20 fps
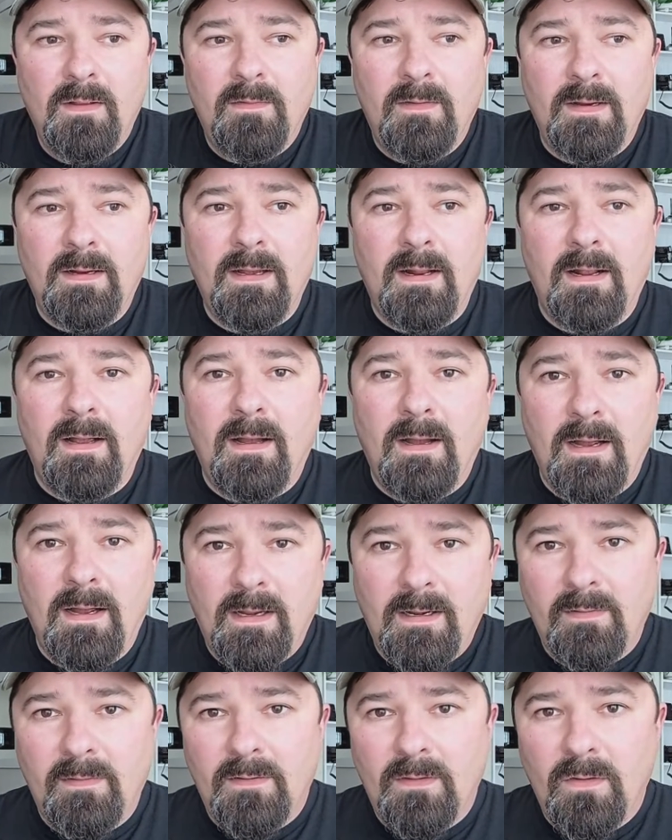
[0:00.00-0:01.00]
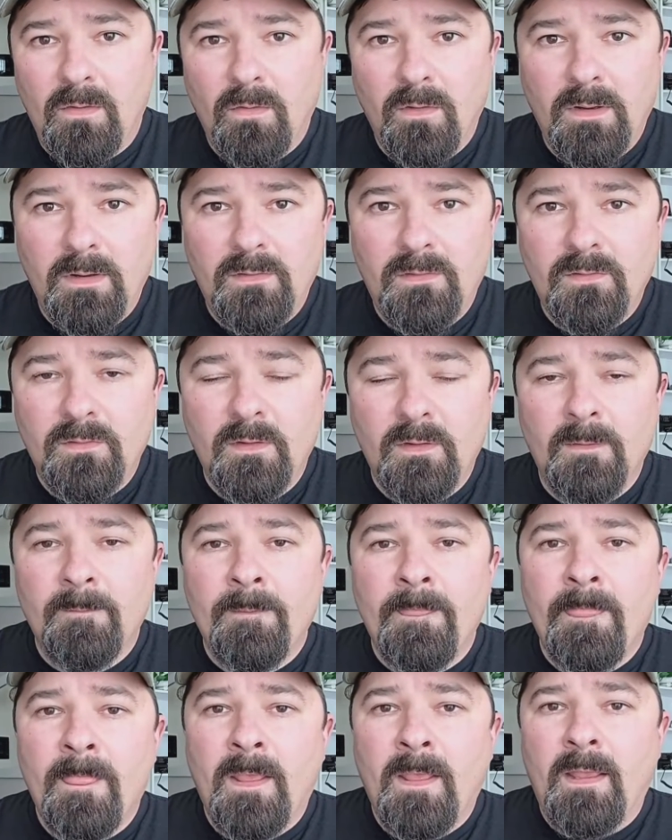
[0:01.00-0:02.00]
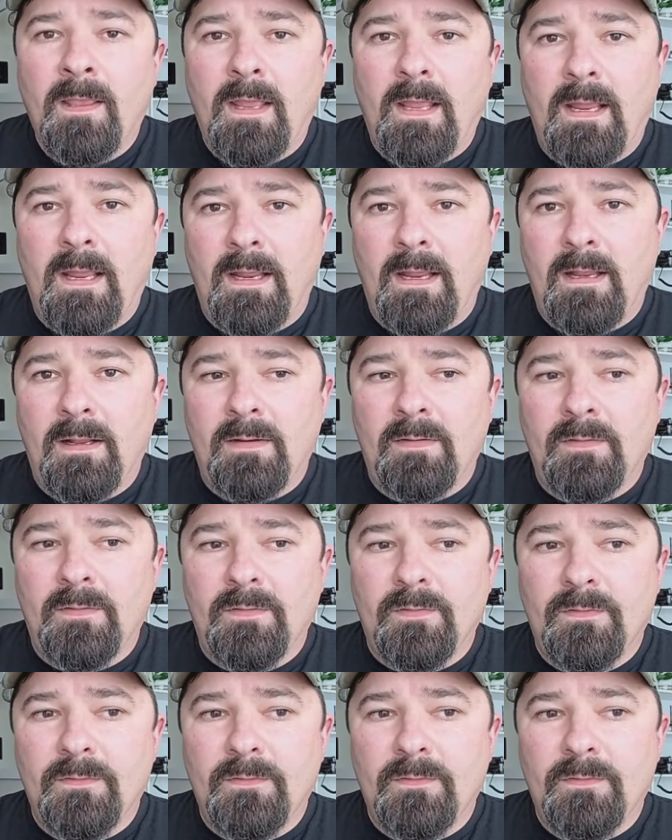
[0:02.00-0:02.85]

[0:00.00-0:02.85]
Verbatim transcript: they kind of hide in the noise and